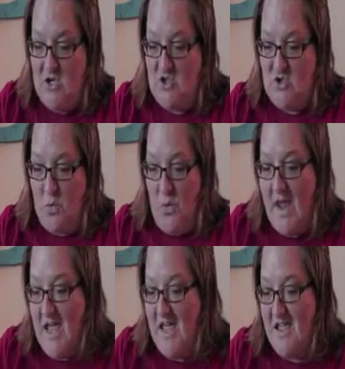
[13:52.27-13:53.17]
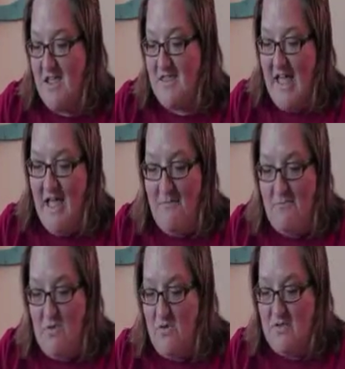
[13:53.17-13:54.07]
"Swing that
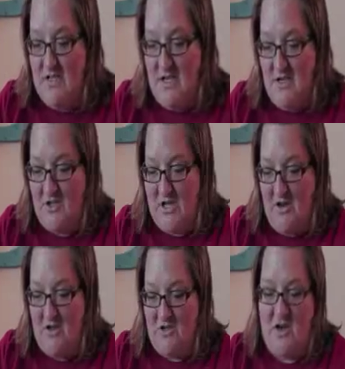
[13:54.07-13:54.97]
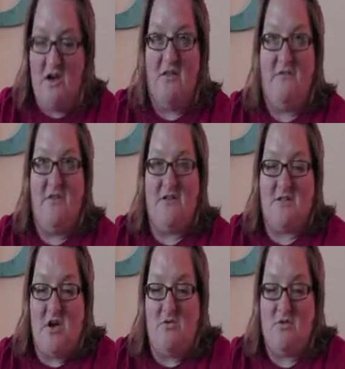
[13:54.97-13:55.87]
music," shouted Jean Lafitte's
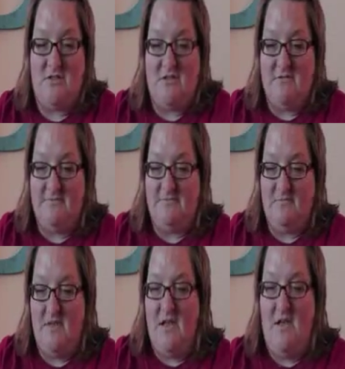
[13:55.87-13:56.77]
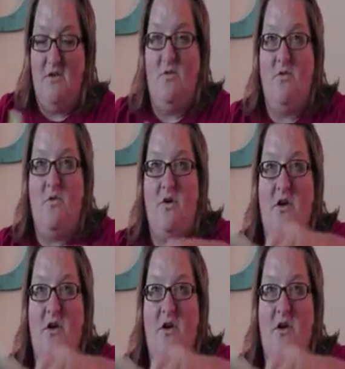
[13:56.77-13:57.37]
ghost. Woo,